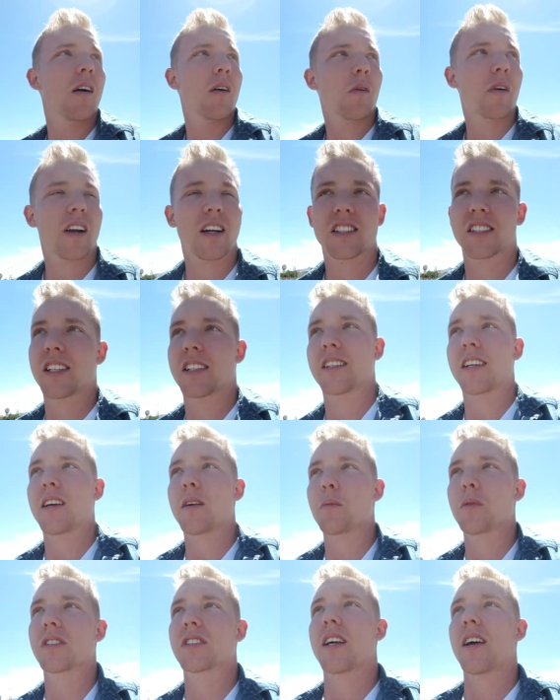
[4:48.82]
what I said to
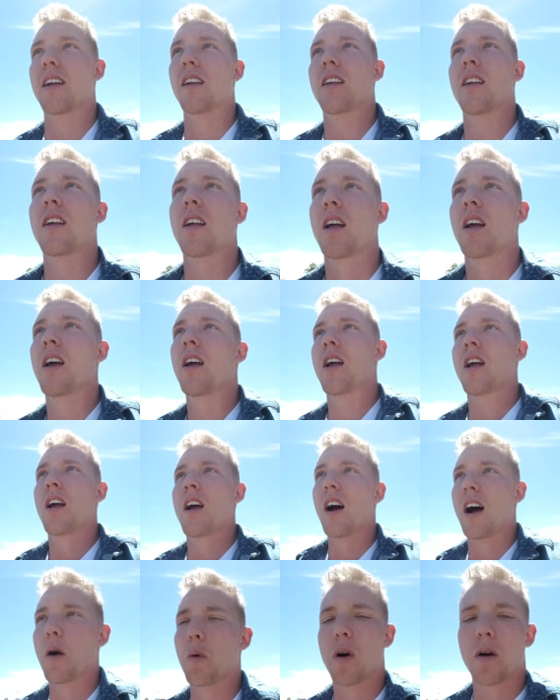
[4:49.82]
him was that
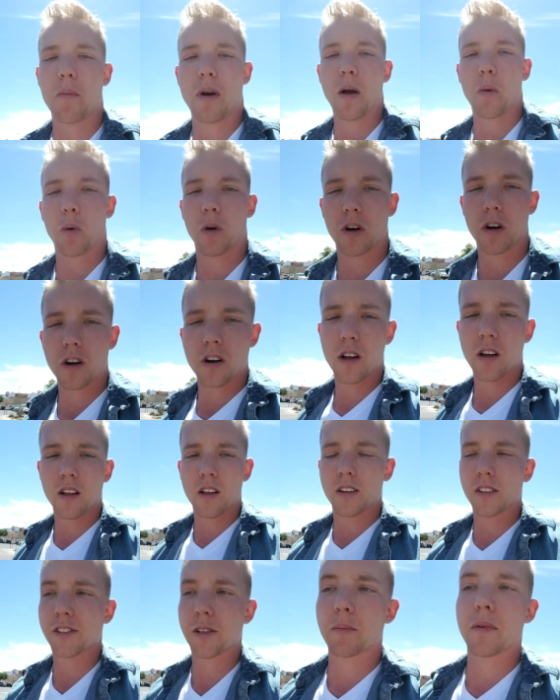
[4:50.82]
I want my word
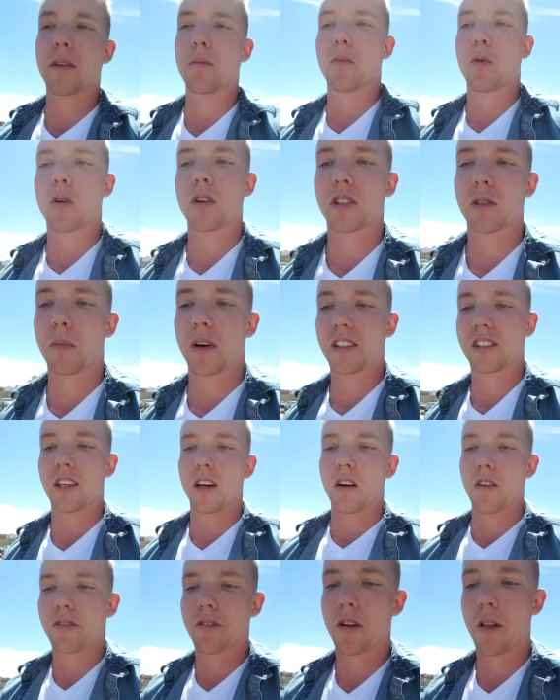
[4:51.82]
to mean more to
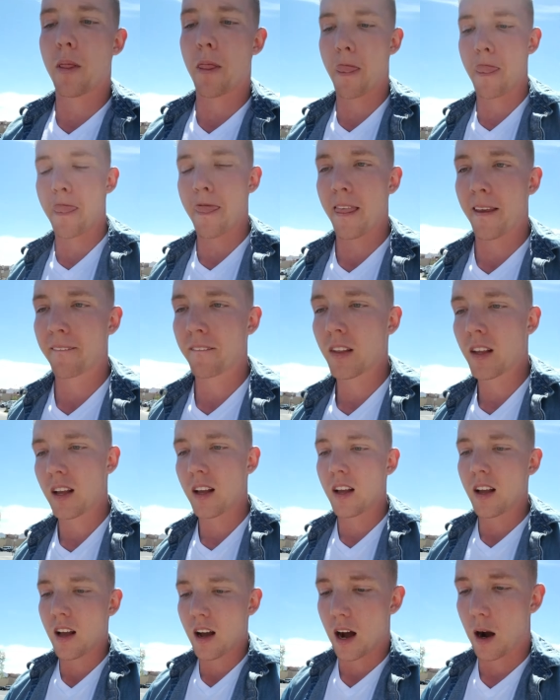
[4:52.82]
myself.
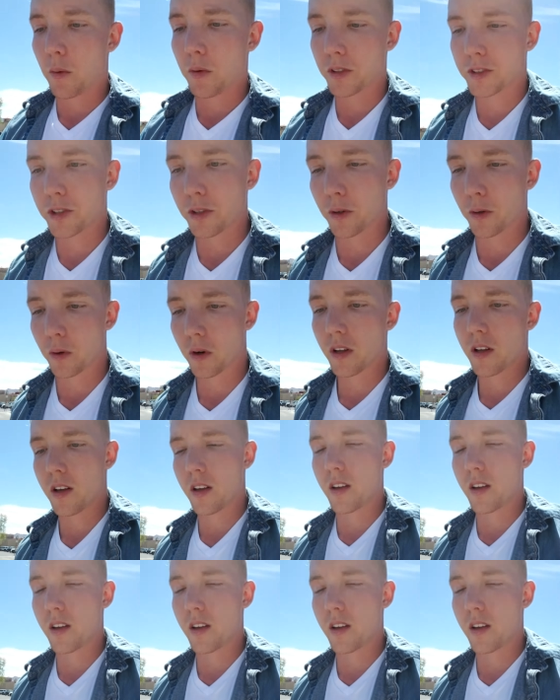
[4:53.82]
I want to